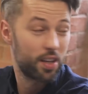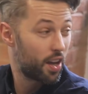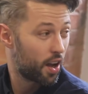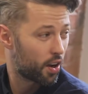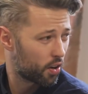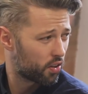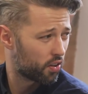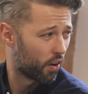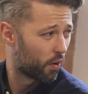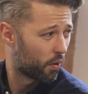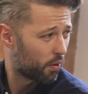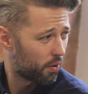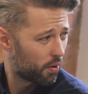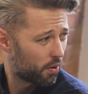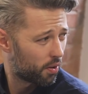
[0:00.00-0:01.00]
They are good though.
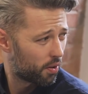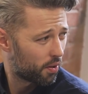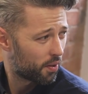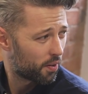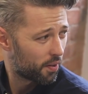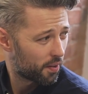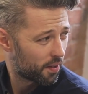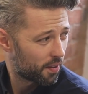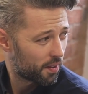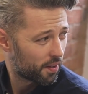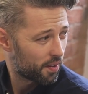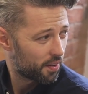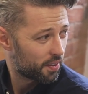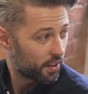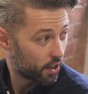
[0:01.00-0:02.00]

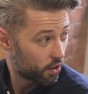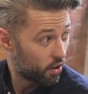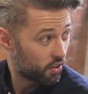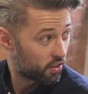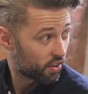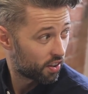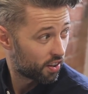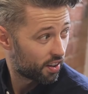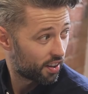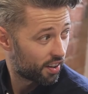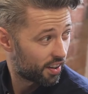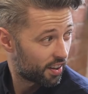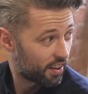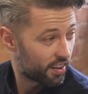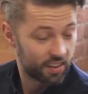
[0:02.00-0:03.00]
They're good.
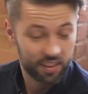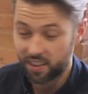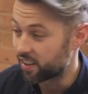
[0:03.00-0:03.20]
Yeah.